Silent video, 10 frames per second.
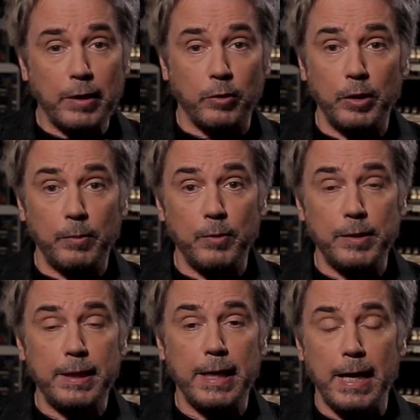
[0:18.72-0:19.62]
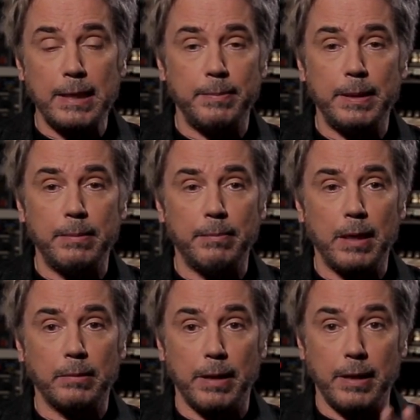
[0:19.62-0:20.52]
electronic music has been
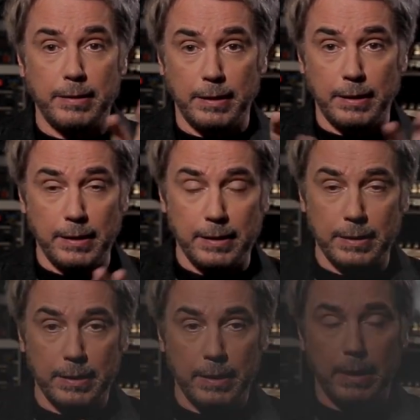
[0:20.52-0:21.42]
marked by cities,